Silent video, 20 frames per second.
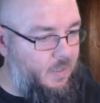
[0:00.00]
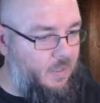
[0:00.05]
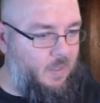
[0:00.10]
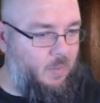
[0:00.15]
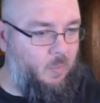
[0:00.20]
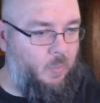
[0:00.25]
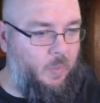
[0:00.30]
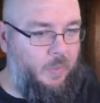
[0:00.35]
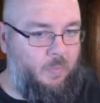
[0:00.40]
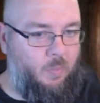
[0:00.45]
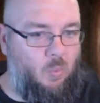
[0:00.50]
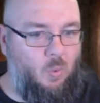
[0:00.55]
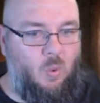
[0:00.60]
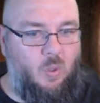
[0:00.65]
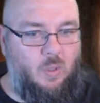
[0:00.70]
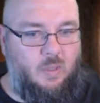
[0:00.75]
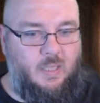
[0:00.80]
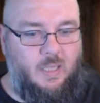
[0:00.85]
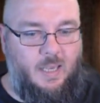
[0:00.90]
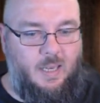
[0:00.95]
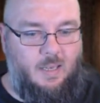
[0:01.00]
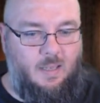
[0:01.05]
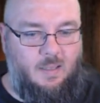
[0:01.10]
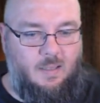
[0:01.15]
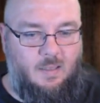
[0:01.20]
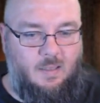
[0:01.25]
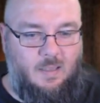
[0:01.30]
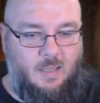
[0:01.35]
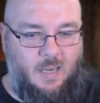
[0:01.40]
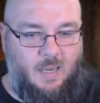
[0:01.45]
we've walked in
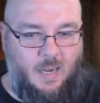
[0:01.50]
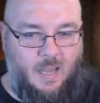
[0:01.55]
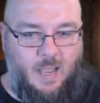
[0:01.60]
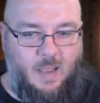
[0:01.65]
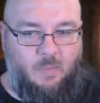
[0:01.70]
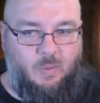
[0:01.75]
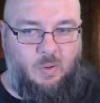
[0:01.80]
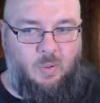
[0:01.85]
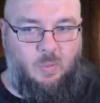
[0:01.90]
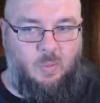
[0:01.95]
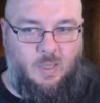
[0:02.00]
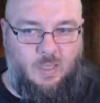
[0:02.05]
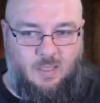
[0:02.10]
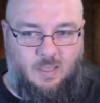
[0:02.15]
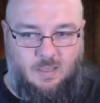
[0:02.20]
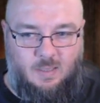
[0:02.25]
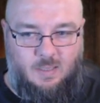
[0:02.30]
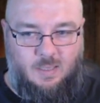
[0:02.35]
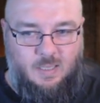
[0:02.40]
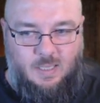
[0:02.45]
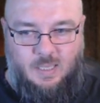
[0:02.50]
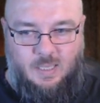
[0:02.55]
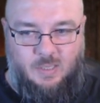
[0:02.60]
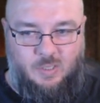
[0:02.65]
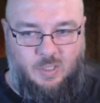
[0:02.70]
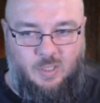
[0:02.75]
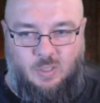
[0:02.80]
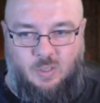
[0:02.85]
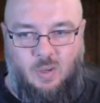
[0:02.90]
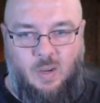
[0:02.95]
and everyone has
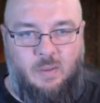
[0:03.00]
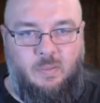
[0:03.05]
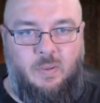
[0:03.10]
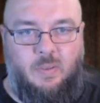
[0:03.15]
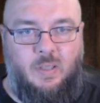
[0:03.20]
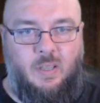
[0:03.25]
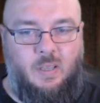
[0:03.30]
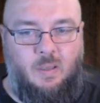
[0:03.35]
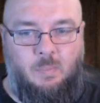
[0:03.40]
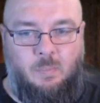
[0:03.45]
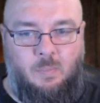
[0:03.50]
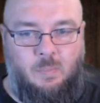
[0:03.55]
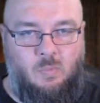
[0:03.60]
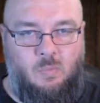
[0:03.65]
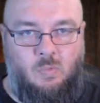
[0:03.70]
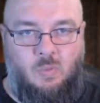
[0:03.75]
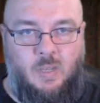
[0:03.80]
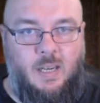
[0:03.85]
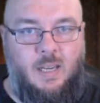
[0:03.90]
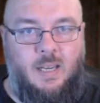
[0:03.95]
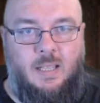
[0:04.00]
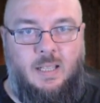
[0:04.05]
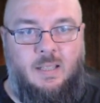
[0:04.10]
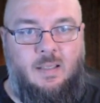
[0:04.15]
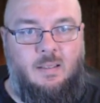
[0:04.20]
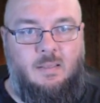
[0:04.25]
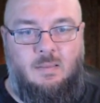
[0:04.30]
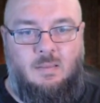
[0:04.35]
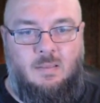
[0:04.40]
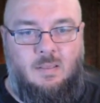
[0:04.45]
just got everything really
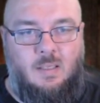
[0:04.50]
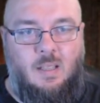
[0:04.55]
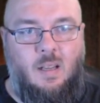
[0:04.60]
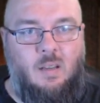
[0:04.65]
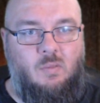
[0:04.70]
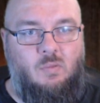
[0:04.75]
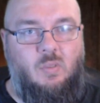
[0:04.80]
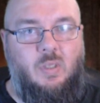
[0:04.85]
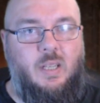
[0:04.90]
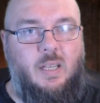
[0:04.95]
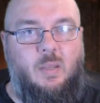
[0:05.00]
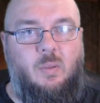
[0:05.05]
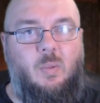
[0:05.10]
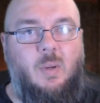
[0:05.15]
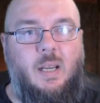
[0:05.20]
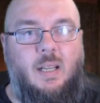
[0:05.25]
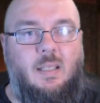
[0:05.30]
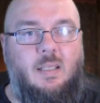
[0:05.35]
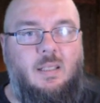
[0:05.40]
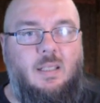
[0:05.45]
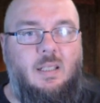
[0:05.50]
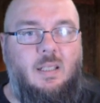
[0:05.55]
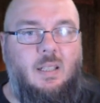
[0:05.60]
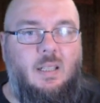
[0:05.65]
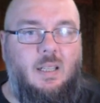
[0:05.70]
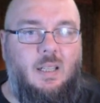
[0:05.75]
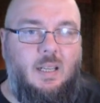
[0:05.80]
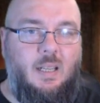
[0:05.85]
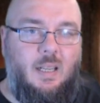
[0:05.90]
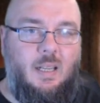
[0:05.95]
done really well,
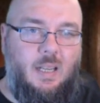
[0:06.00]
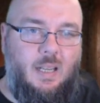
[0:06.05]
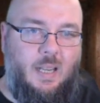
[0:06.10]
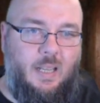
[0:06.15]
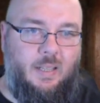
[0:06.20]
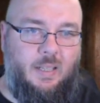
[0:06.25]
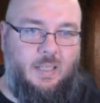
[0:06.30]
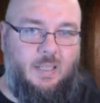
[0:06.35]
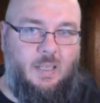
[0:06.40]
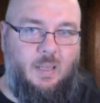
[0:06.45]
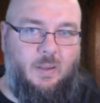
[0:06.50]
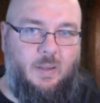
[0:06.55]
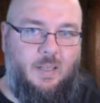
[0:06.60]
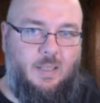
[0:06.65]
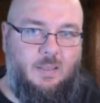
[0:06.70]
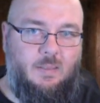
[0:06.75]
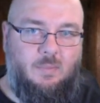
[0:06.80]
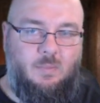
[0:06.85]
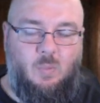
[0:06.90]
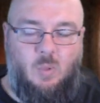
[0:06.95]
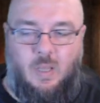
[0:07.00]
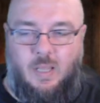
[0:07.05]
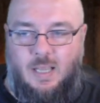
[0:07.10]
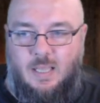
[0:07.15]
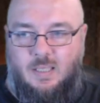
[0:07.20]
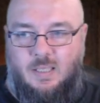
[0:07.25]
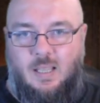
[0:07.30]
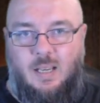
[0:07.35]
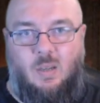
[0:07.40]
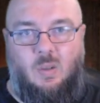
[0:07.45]
and then going, well,
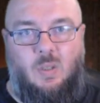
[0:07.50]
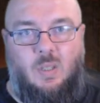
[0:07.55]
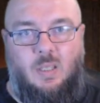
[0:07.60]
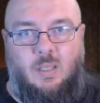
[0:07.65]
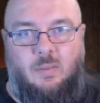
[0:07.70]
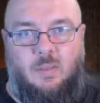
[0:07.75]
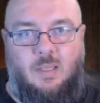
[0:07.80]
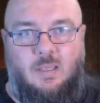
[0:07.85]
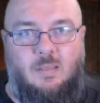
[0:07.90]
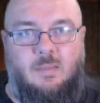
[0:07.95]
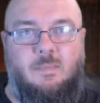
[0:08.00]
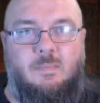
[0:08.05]
that's that all over.